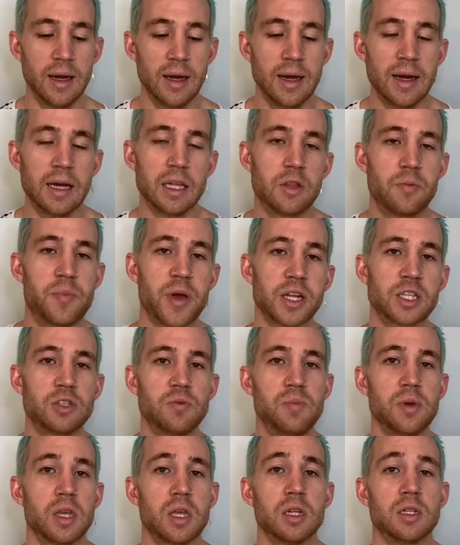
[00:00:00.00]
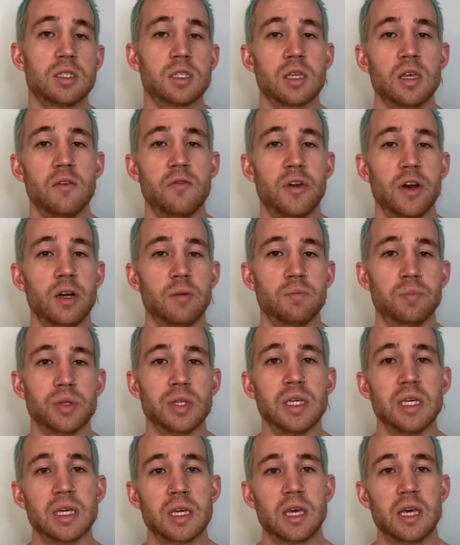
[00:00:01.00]
And the picture begins to get very
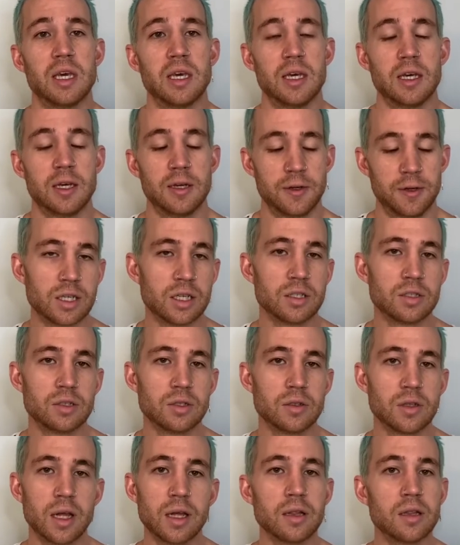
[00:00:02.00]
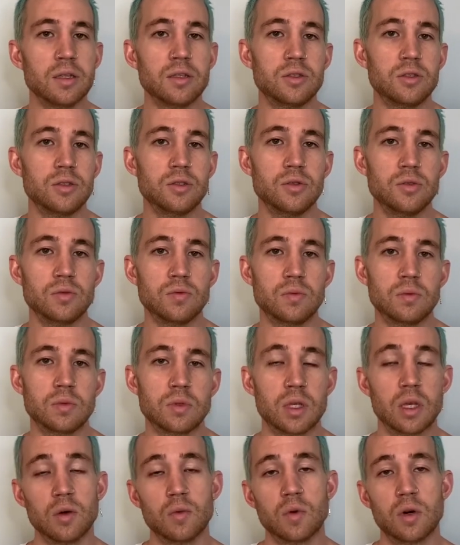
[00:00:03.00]
bleak. It's also likely to
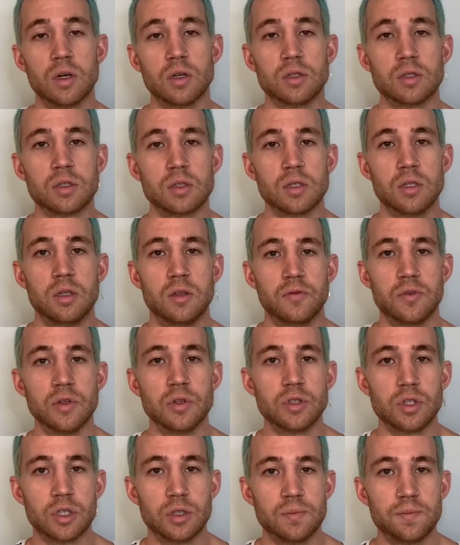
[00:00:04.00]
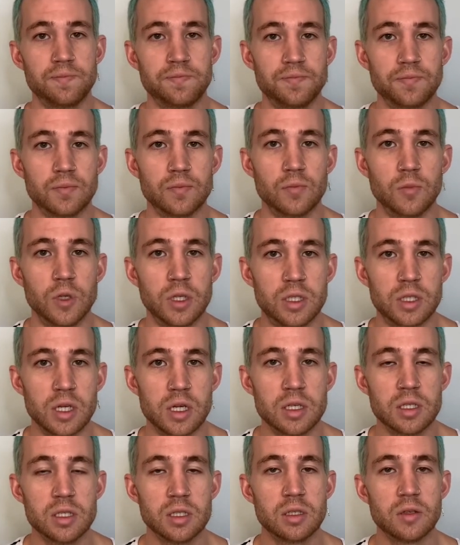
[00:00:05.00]
get worse in the future, which
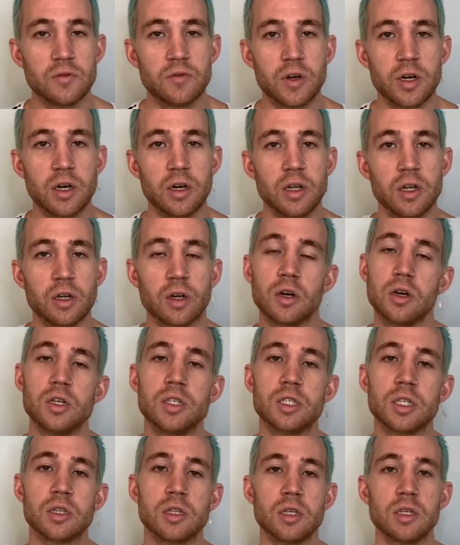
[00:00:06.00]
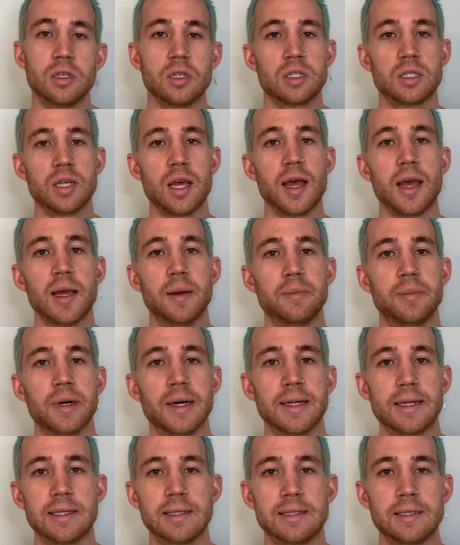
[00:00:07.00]
isn't a very encouraging thing to say,
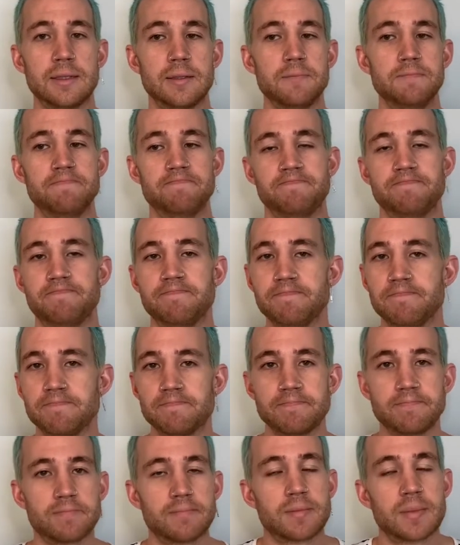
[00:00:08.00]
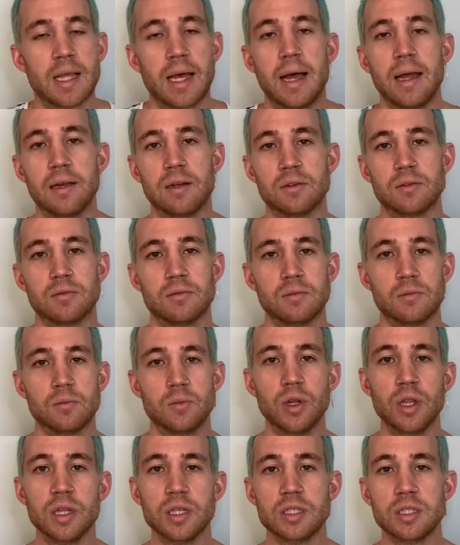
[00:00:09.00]
but I don't
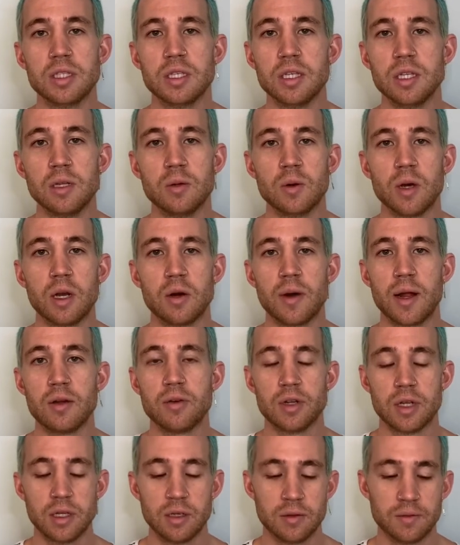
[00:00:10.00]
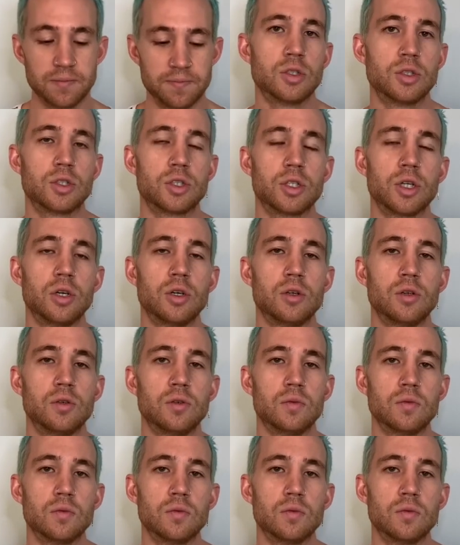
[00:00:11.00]
really see any way around it. So